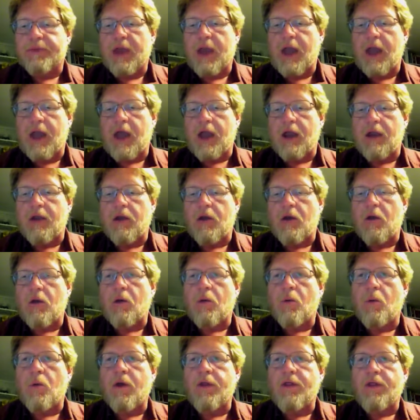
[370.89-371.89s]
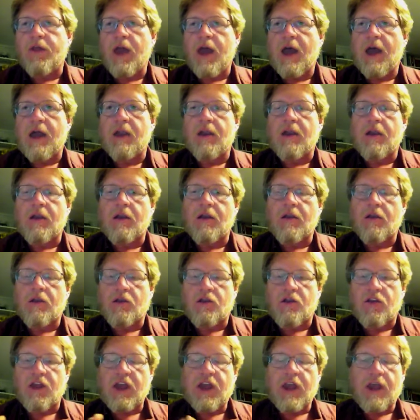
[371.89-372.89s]
And with that
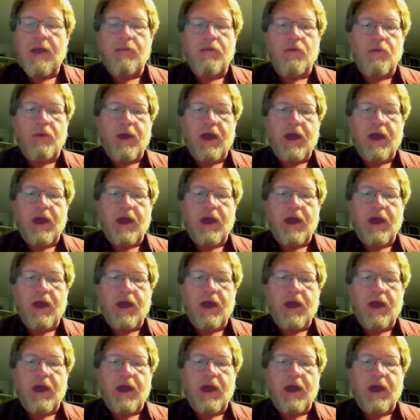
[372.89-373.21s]
teams,